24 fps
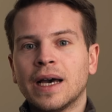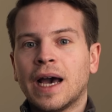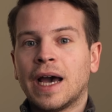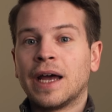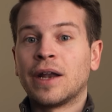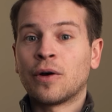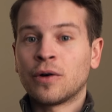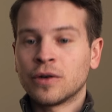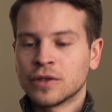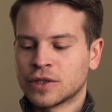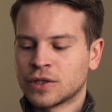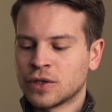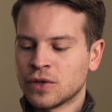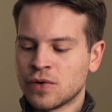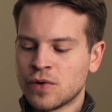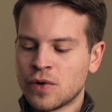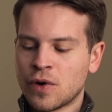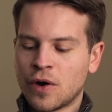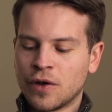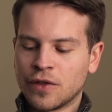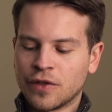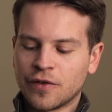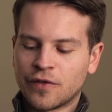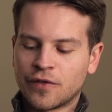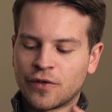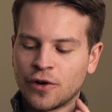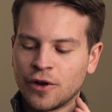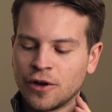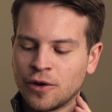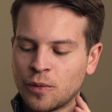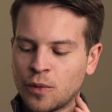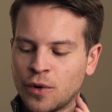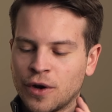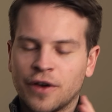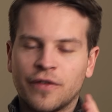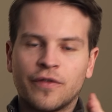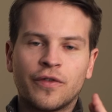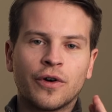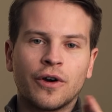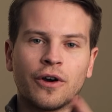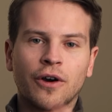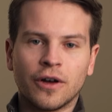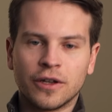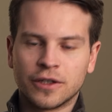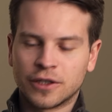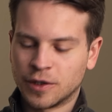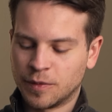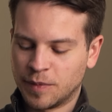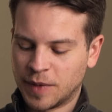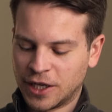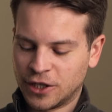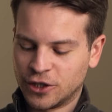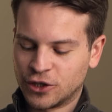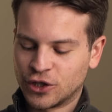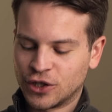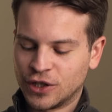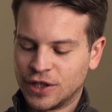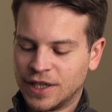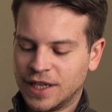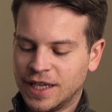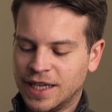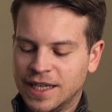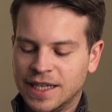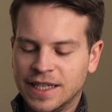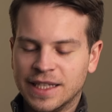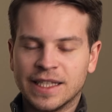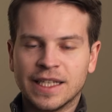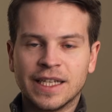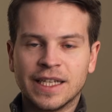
And also on the front, what I forgot to mention is